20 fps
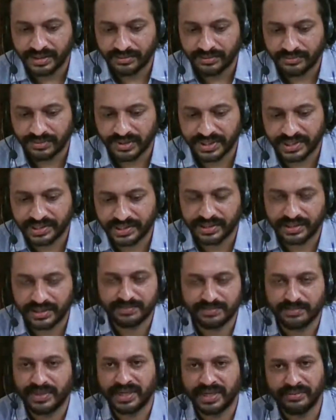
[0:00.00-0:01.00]
One
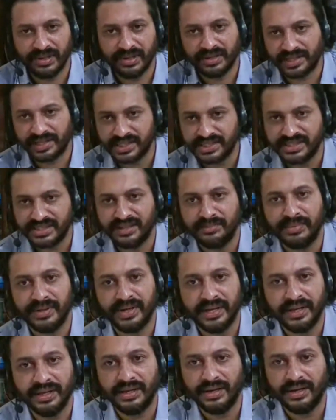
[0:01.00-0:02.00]
is manual dredging
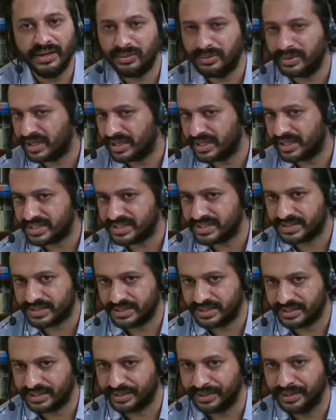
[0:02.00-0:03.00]
by lower
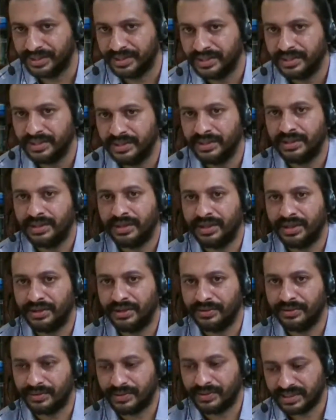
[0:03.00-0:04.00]
caste,
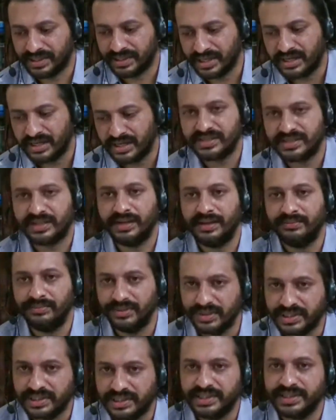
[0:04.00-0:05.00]
agricultural
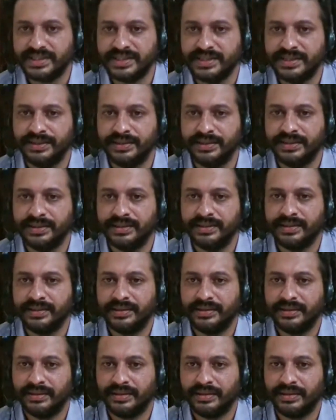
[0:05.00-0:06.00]
workers,
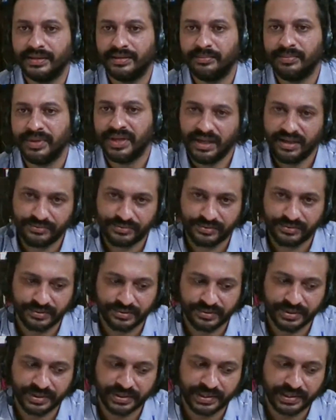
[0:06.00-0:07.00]
mainly
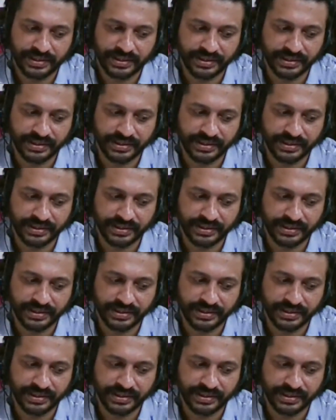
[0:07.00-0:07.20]
for